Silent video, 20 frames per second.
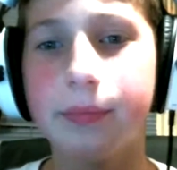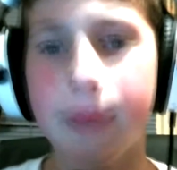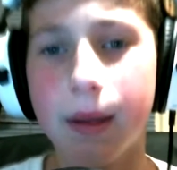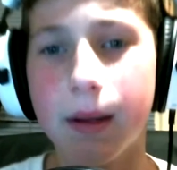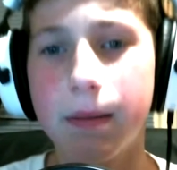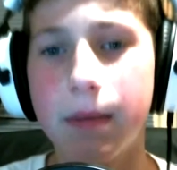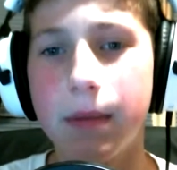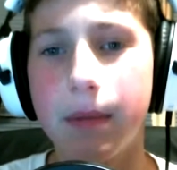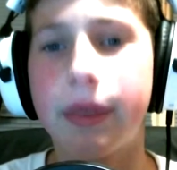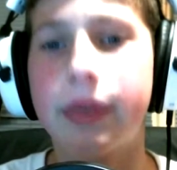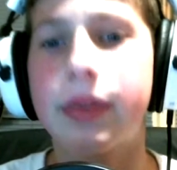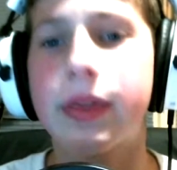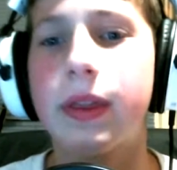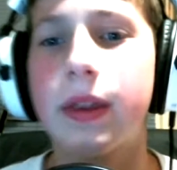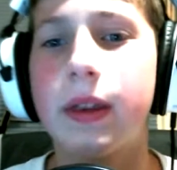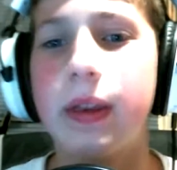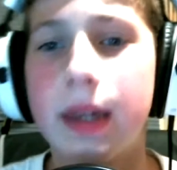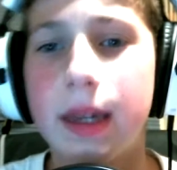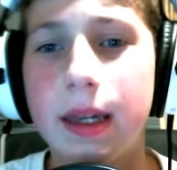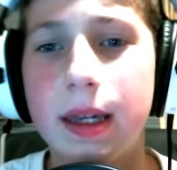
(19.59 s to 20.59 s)

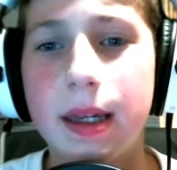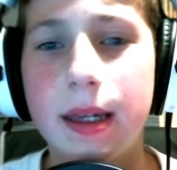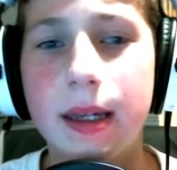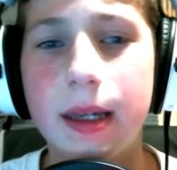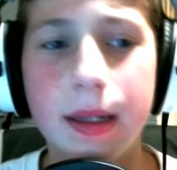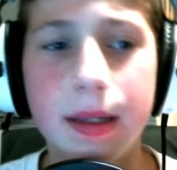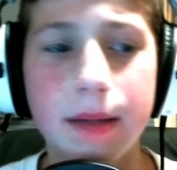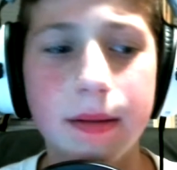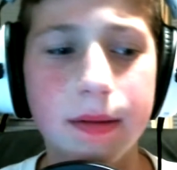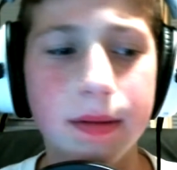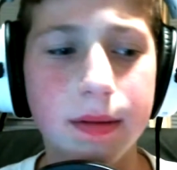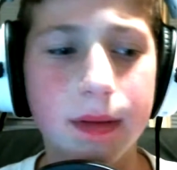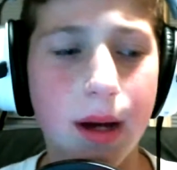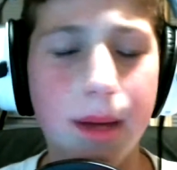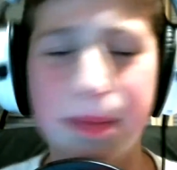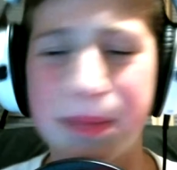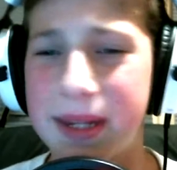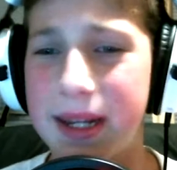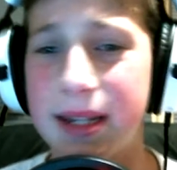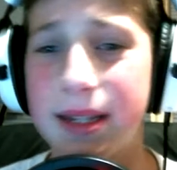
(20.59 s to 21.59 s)
monthly
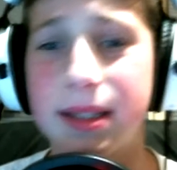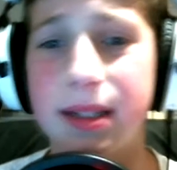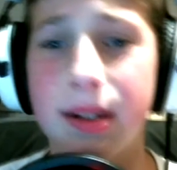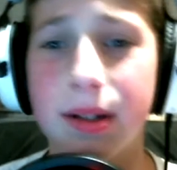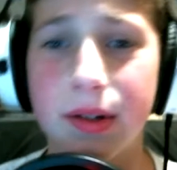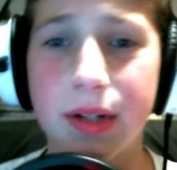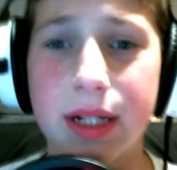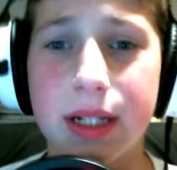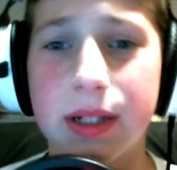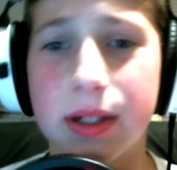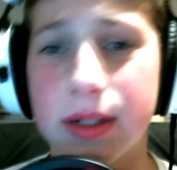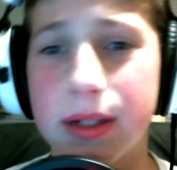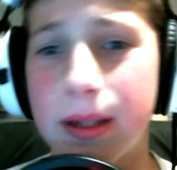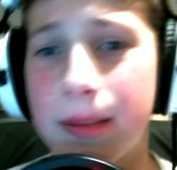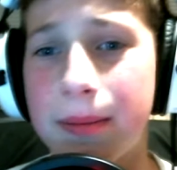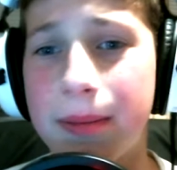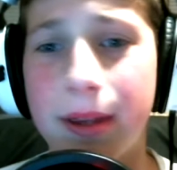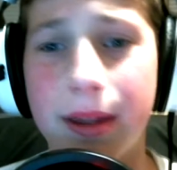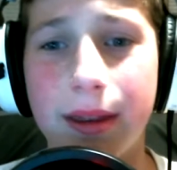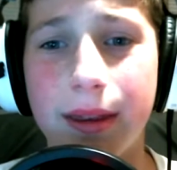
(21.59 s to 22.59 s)
update series or
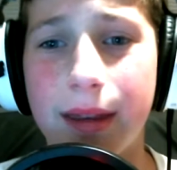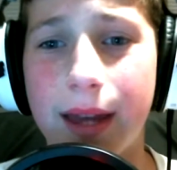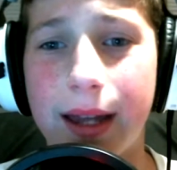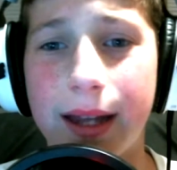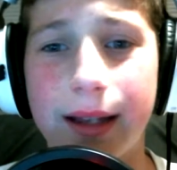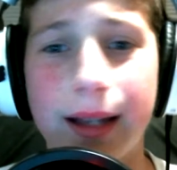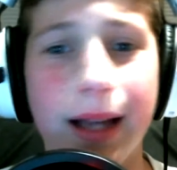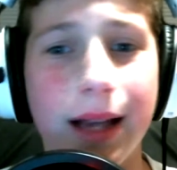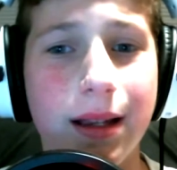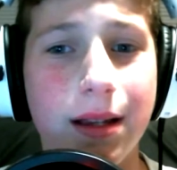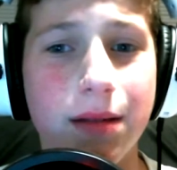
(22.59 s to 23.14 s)
something like that.